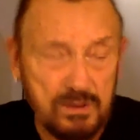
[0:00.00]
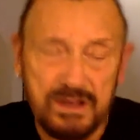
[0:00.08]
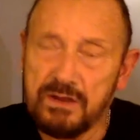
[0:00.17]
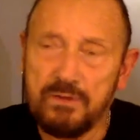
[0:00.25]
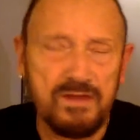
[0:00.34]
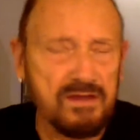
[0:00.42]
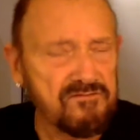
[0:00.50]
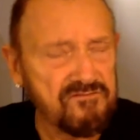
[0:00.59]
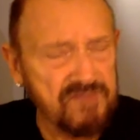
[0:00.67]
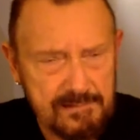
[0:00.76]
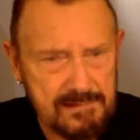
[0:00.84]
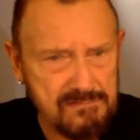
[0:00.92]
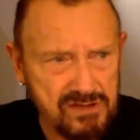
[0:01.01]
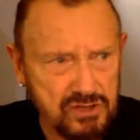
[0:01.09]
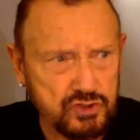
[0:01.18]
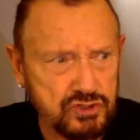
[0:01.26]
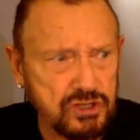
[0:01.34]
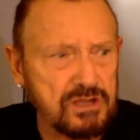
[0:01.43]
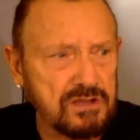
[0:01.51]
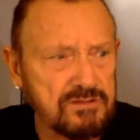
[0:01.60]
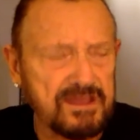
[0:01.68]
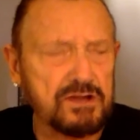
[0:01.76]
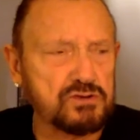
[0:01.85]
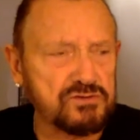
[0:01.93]
I know they're very rich.
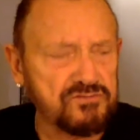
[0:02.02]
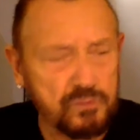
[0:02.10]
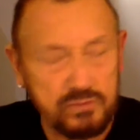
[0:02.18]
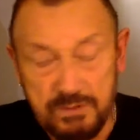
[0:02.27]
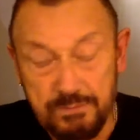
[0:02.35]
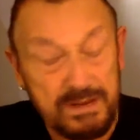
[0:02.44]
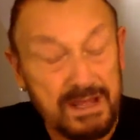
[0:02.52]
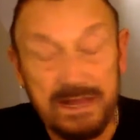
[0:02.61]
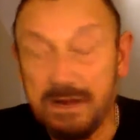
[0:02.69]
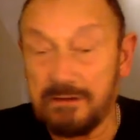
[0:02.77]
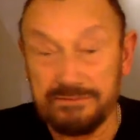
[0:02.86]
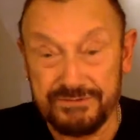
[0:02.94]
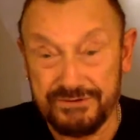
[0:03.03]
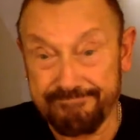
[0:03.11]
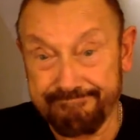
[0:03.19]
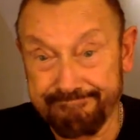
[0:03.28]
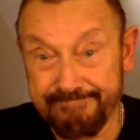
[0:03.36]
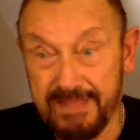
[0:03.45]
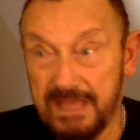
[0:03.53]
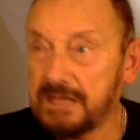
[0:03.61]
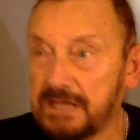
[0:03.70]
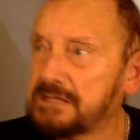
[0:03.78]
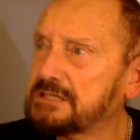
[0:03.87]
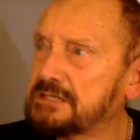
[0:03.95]
They could afford it, but I can't.
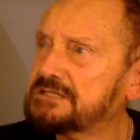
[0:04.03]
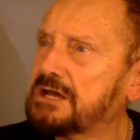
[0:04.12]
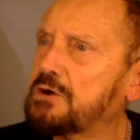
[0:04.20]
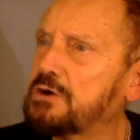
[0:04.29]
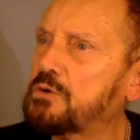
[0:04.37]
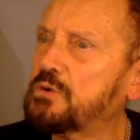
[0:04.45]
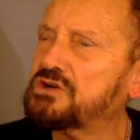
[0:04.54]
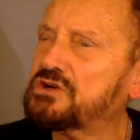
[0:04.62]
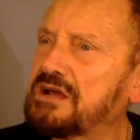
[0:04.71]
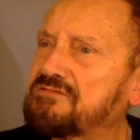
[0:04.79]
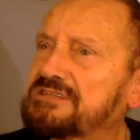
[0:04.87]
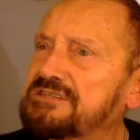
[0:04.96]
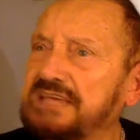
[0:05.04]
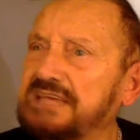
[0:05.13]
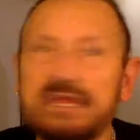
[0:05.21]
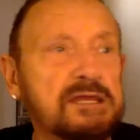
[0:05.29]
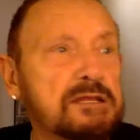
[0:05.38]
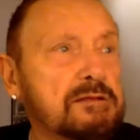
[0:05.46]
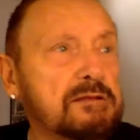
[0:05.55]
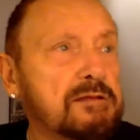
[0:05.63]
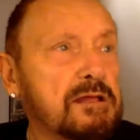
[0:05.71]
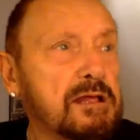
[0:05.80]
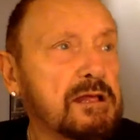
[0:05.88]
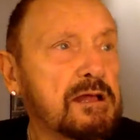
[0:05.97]
So we shall have to see.
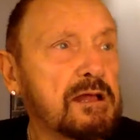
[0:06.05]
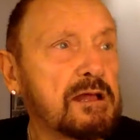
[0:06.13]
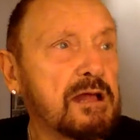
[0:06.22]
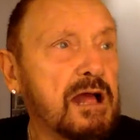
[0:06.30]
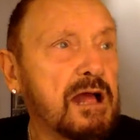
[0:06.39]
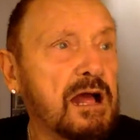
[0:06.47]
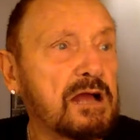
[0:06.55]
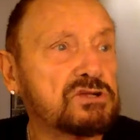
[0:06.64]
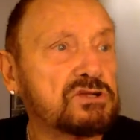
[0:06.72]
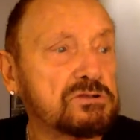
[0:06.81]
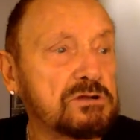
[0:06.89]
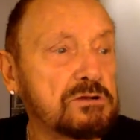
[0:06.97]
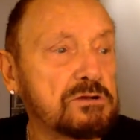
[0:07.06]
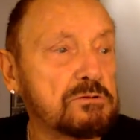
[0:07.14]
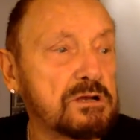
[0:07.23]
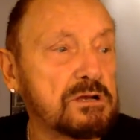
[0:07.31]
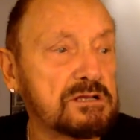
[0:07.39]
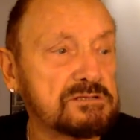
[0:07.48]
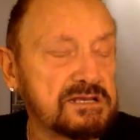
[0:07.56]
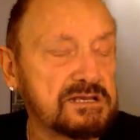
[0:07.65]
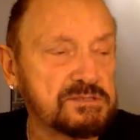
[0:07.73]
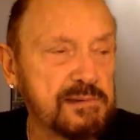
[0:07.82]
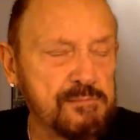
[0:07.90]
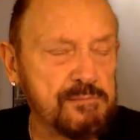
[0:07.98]
I shall go and
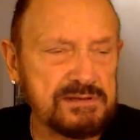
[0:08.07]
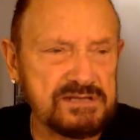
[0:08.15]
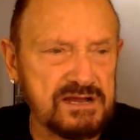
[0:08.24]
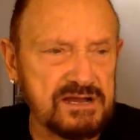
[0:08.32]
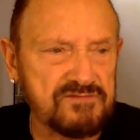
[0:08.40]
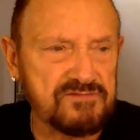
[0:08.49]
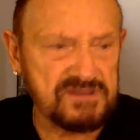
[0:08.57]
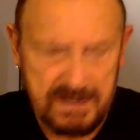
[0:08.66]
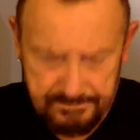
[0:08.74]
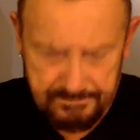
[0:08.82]
experiment after dinner.